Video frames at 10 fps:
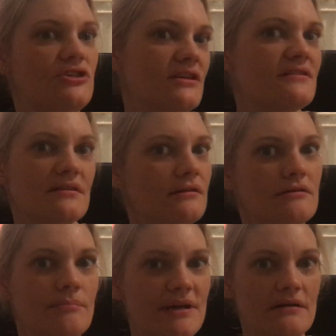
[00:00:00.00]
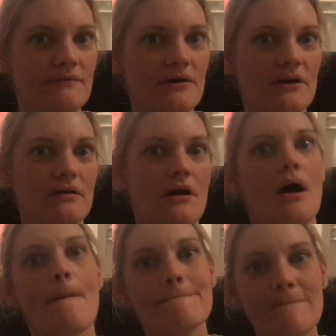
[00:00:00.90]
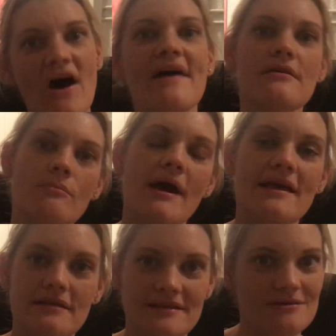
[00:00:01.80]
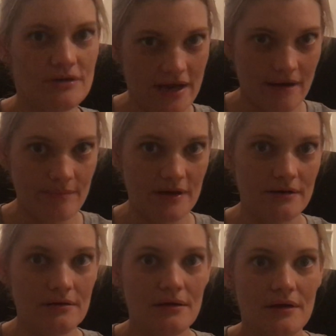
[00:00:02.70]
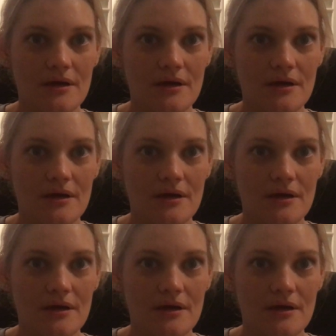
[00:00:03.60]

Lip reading: just a little bit of a by the way this could happen.